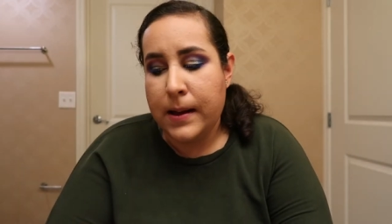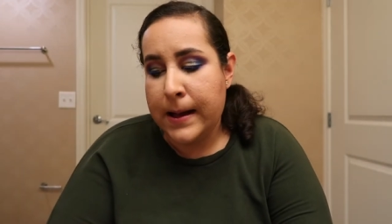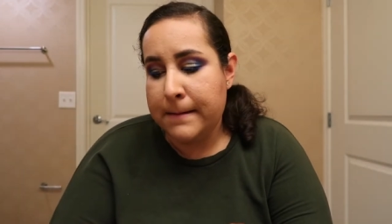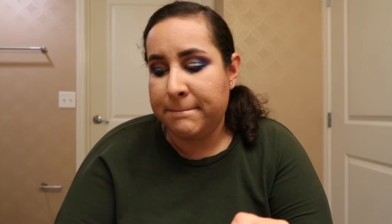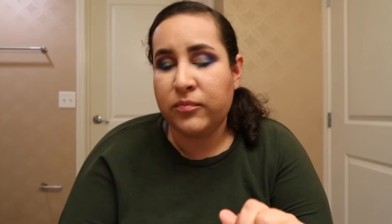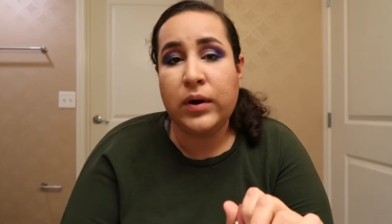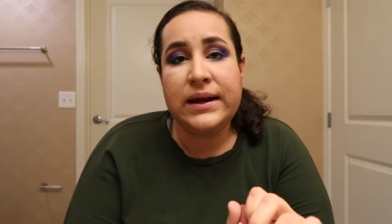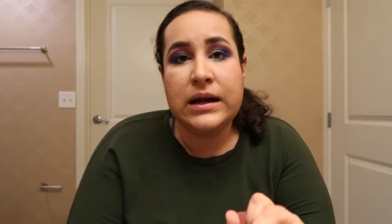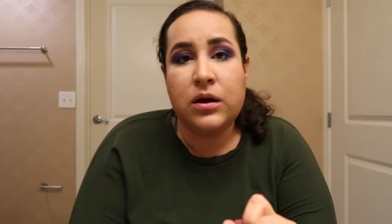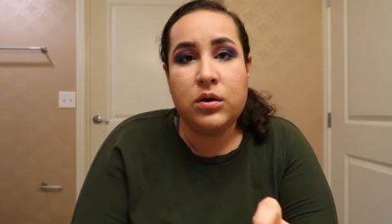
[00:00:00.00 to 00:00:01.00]
Um
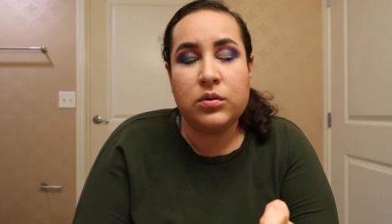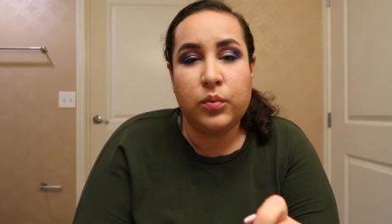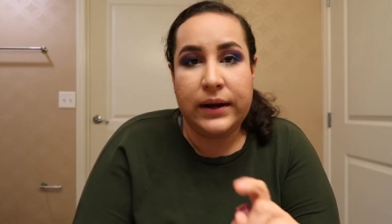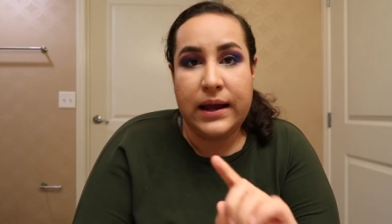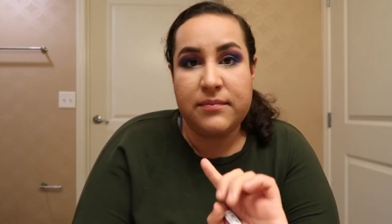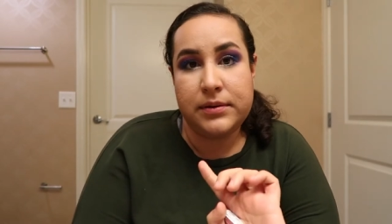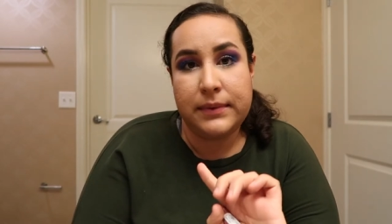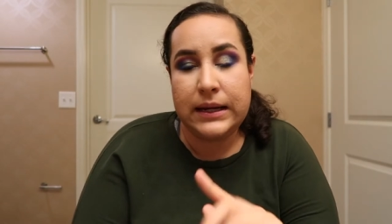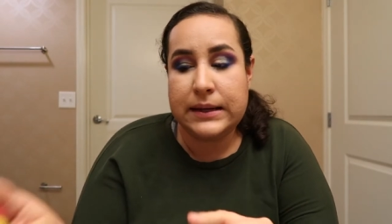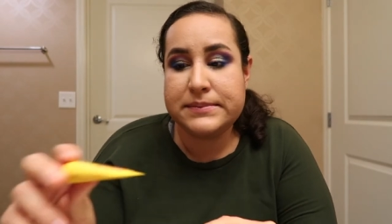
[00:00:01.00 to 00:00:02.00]
right now what I have in
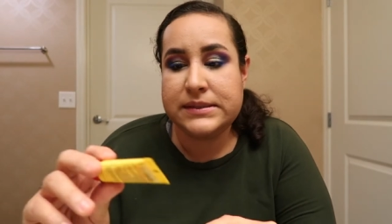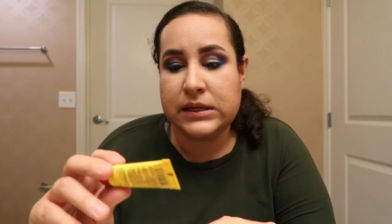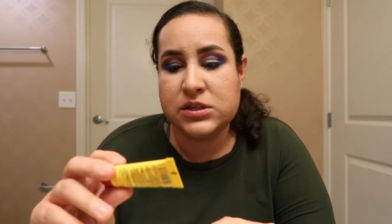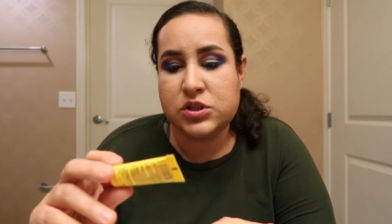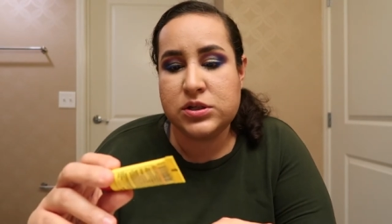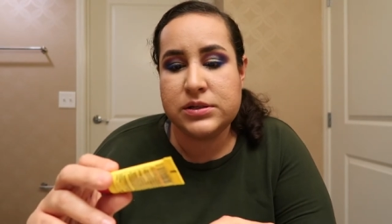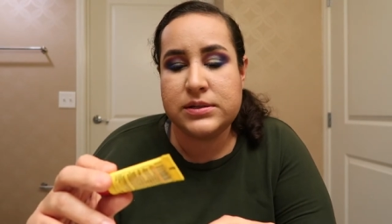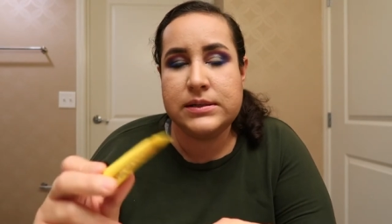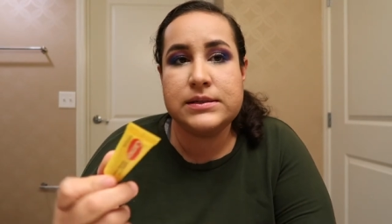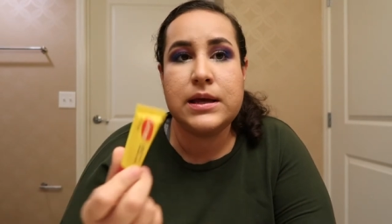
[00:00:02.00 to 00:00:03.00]
my lips is
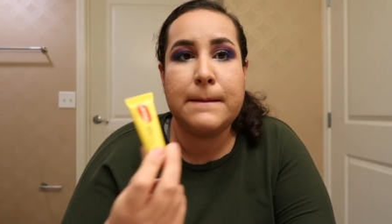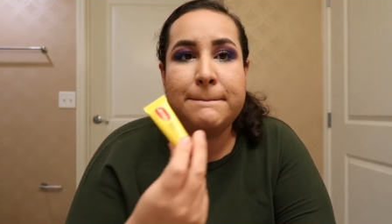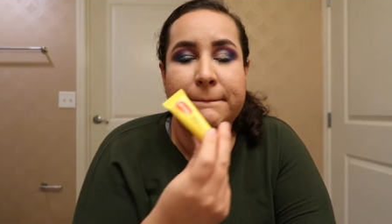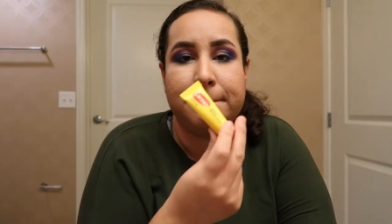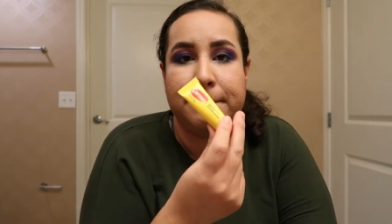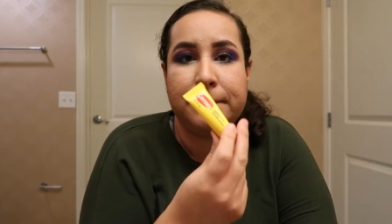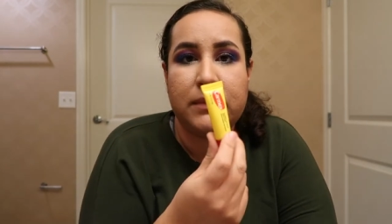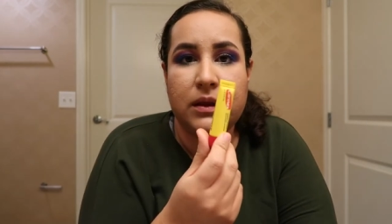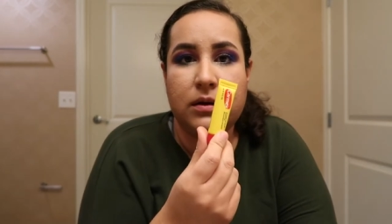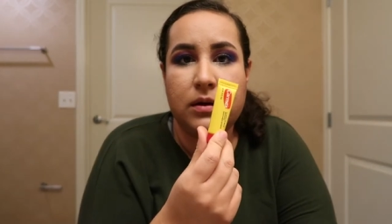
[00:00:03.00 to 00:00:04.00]
just this um
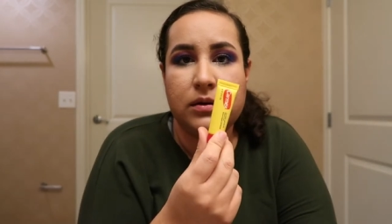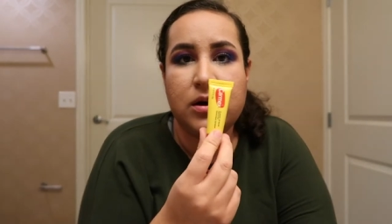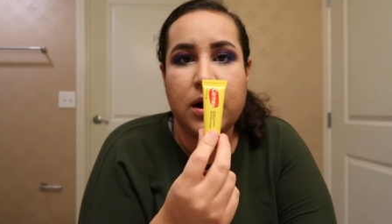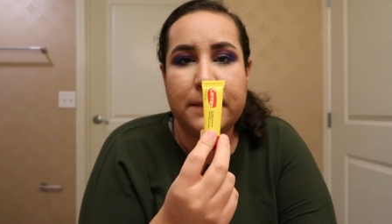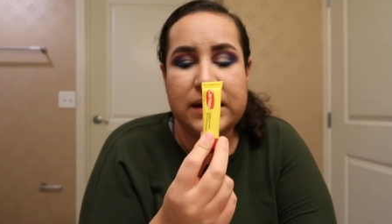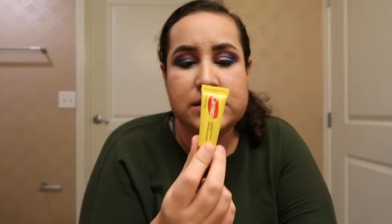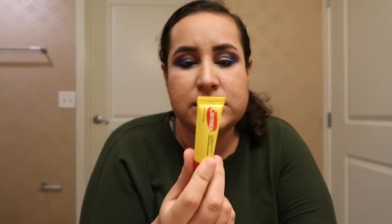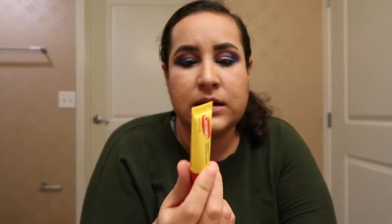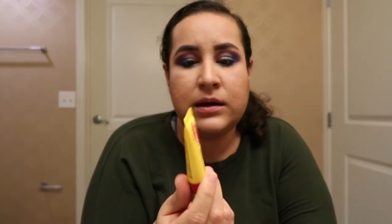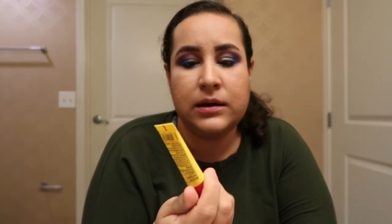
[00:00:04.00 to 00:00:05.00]

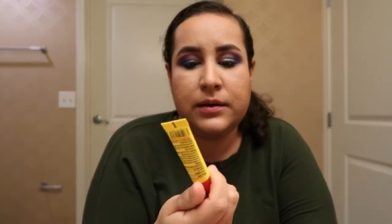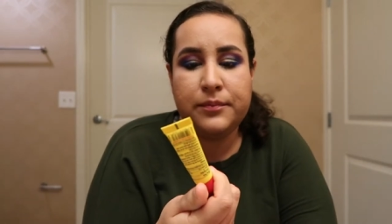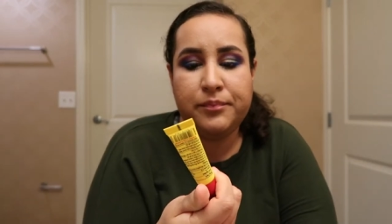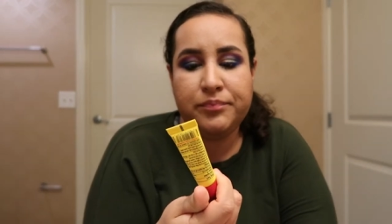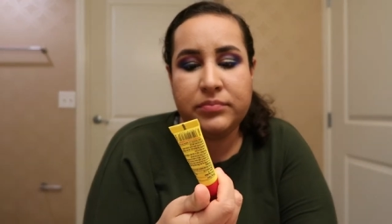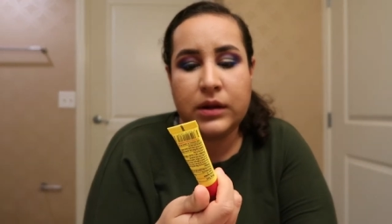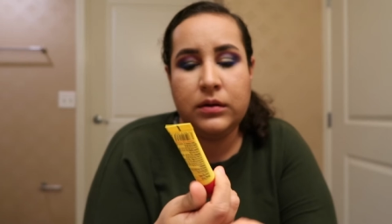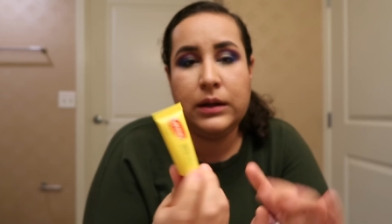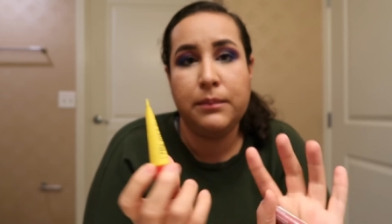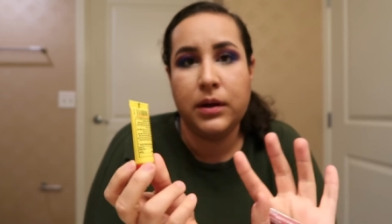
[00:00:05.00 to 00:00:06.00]
Carmex um
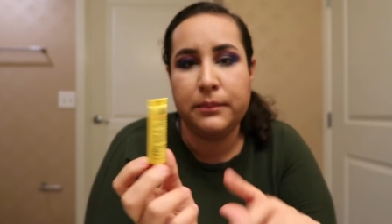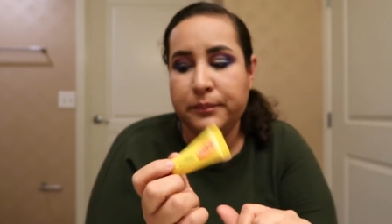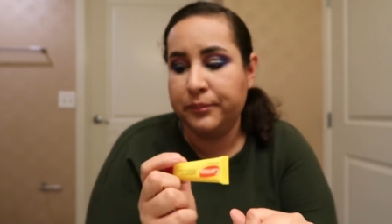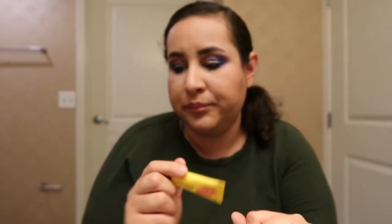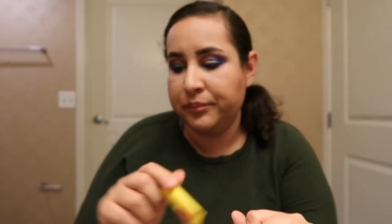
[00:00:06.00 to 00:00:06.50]
lip balm.